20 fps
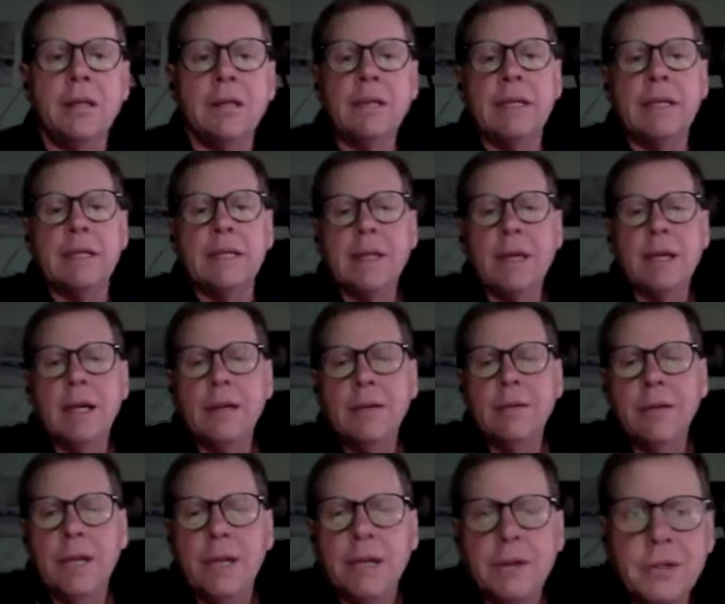right.
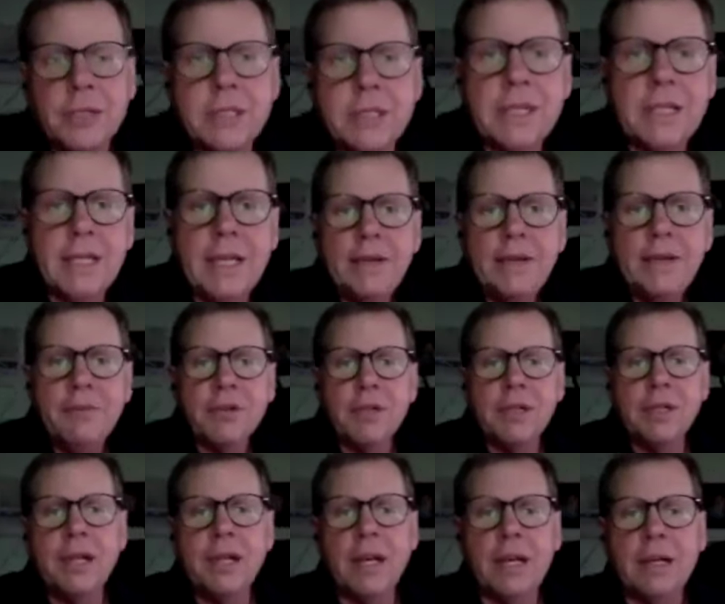Well, today
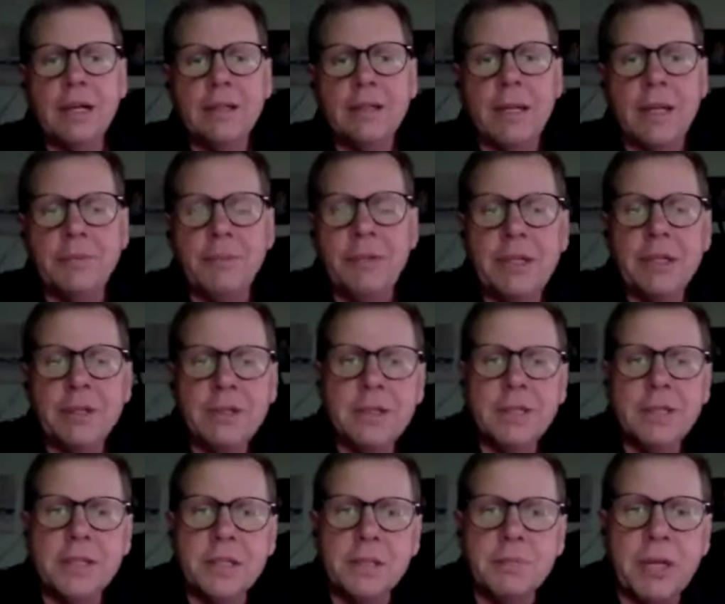I'm here.
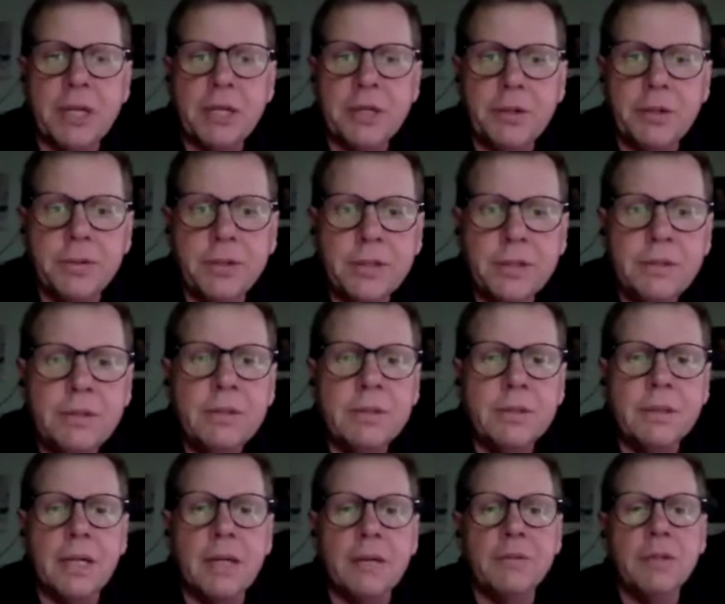This is Mike Heroux
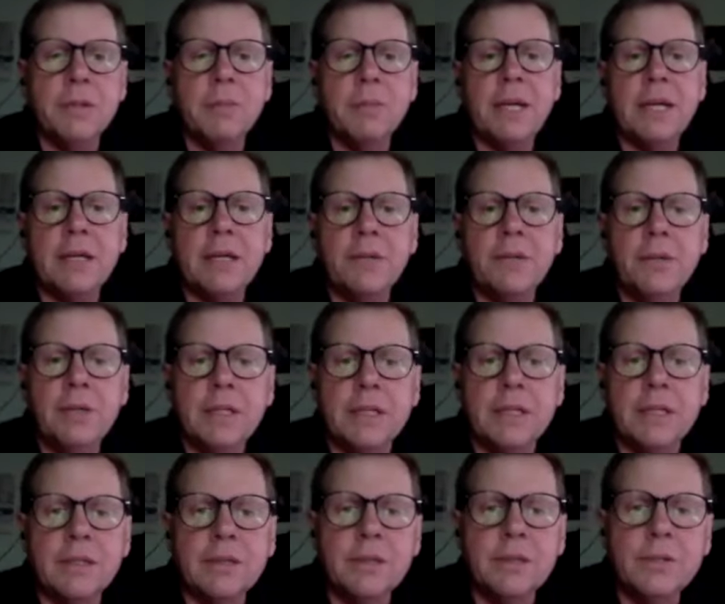with Pat
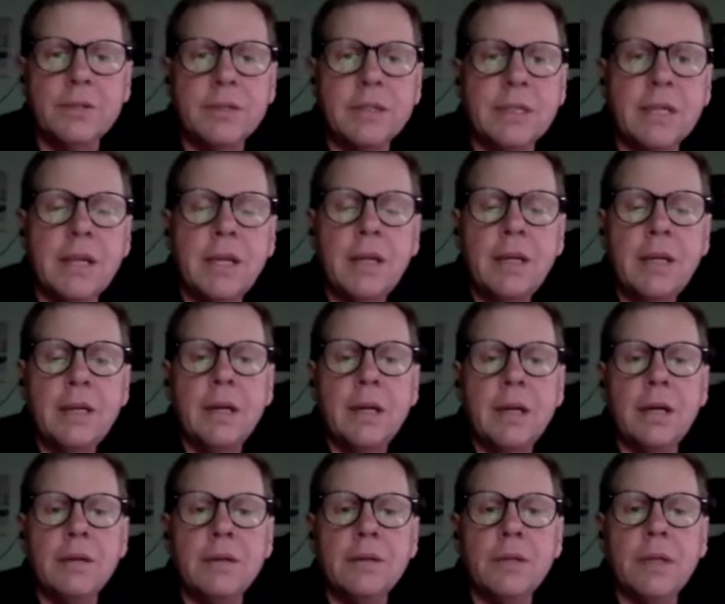Quillen, who's
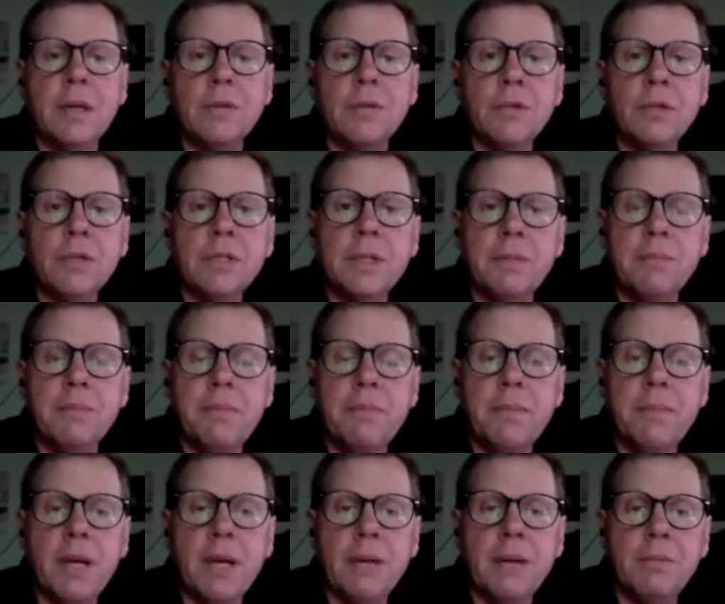that works at
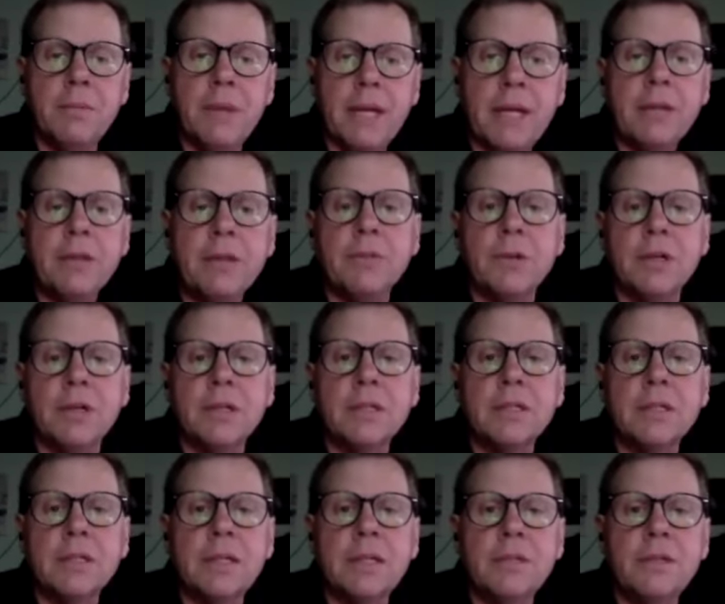MathWorks,
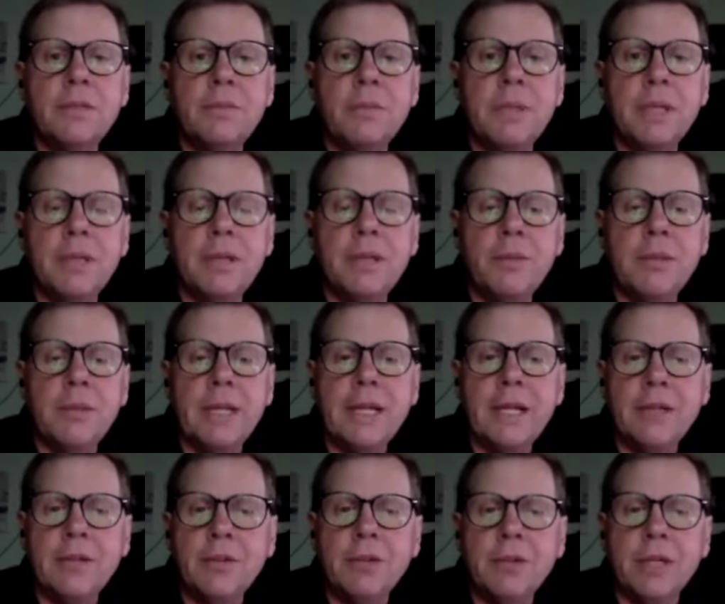and you may
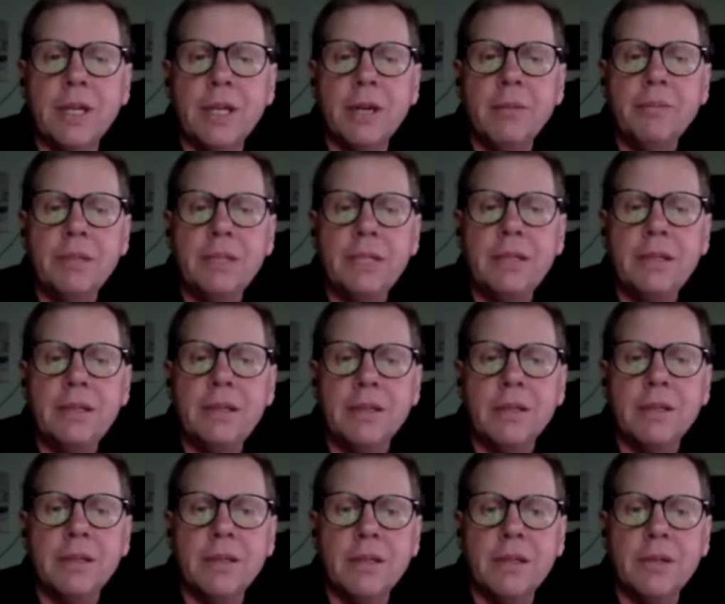not know the company,
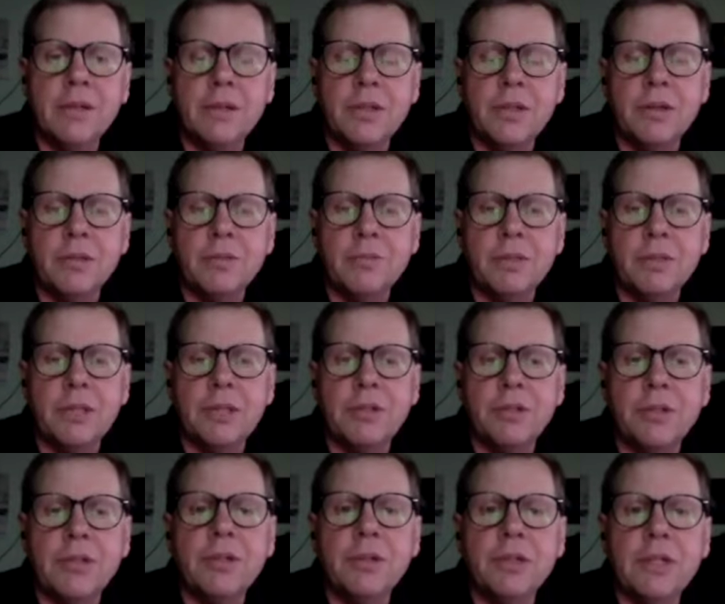and but you
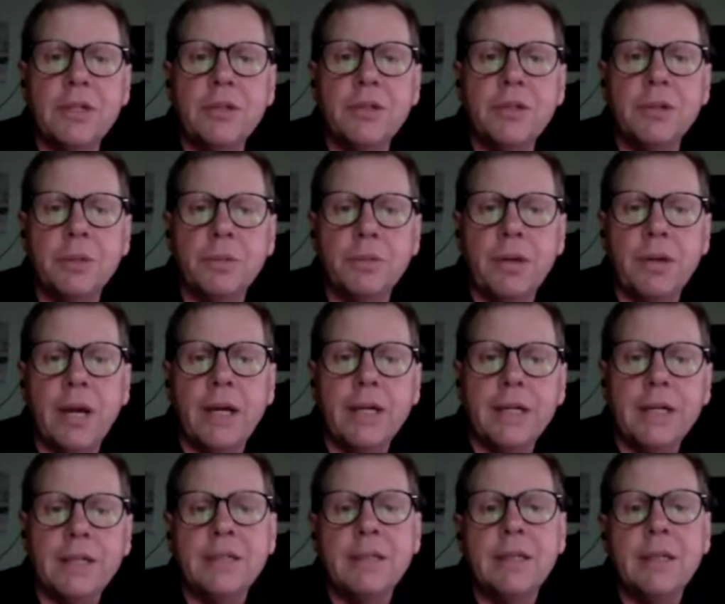certainly know the
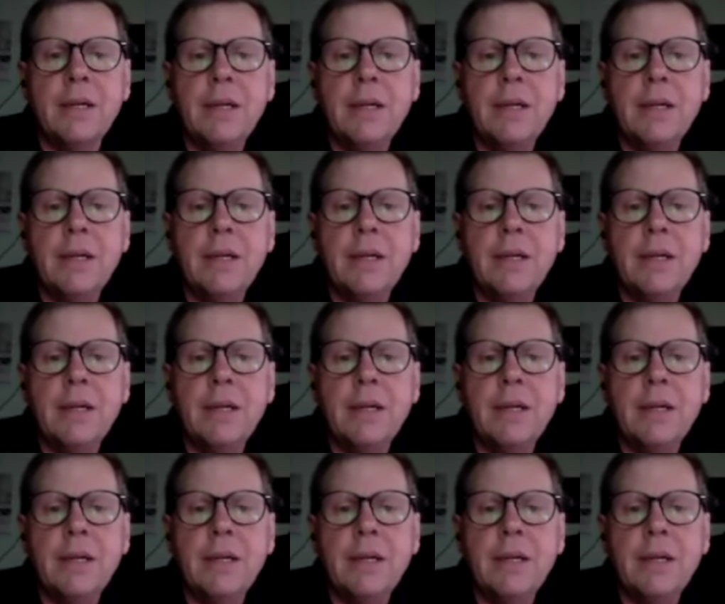product,